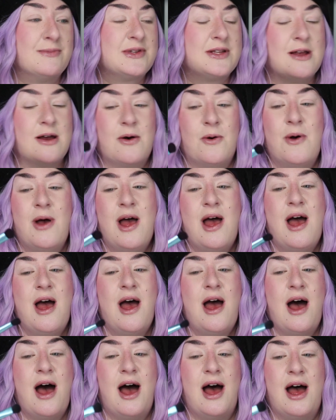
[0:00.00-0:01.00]
So,
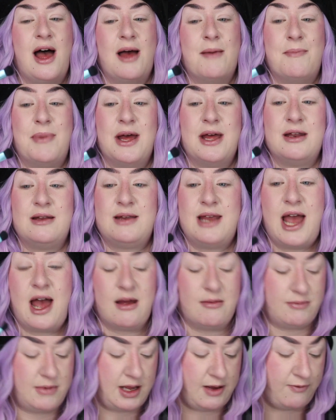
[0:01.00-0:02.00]
but
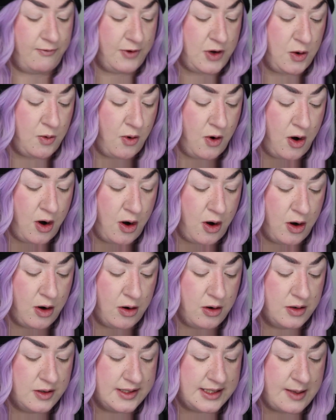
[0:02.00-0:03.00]
yeah, if you
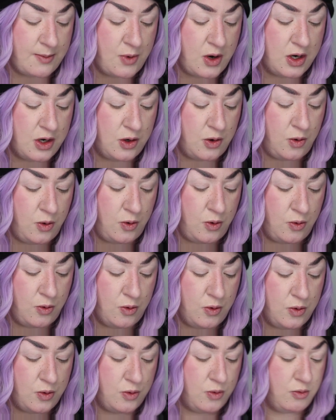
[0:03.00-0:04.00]
were someone
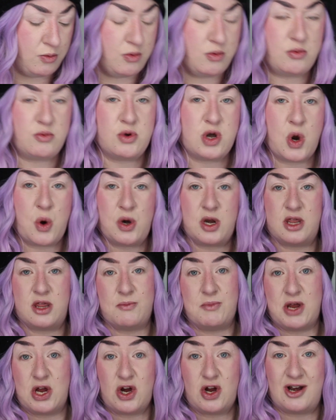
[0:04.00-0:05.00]
who noted
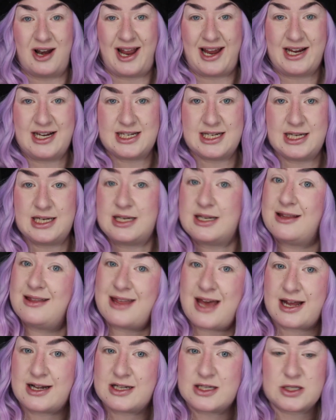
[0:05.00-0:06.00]
the mirror and liked it,
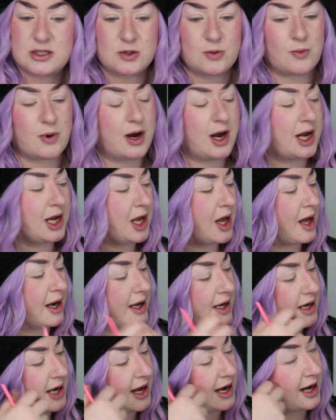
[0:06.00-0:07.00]
that's where I got
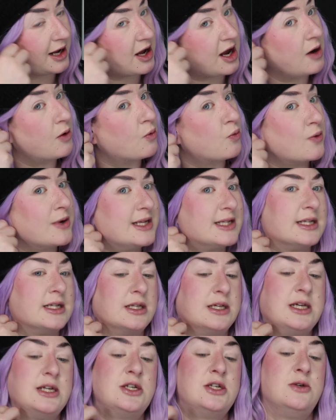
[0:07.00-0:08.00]
it. And I got it
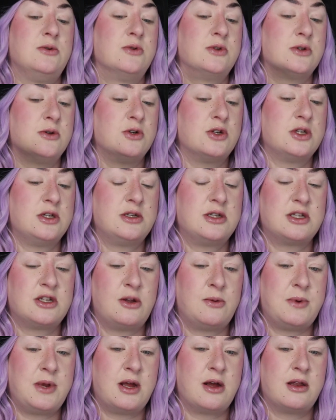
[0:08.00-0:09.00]
recently too, so it should
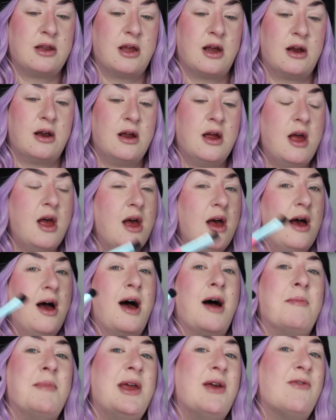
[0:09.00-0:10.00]
still be on there.
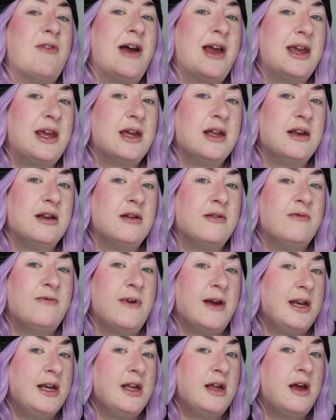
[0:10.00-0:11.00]
If I can
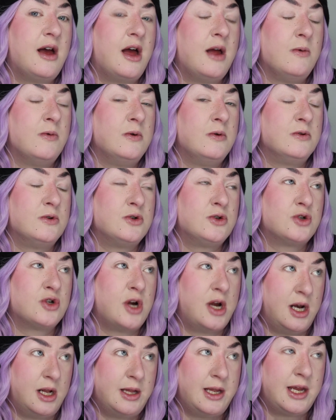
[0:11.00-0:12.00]
find it, I will
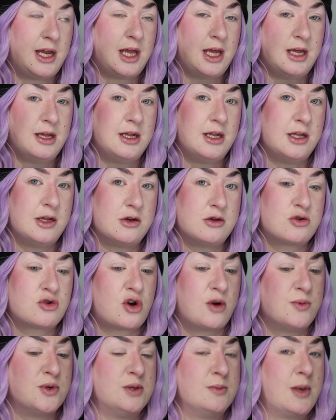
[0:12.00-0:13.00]
try to link it in the
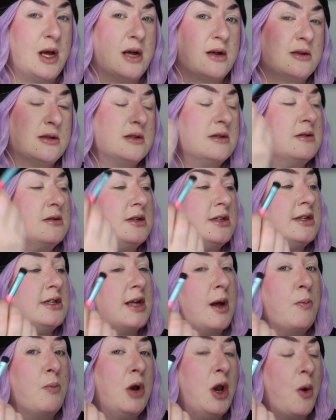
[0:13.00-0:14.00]
description box
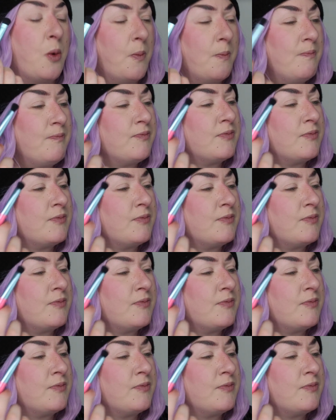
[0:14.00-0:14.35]
down below.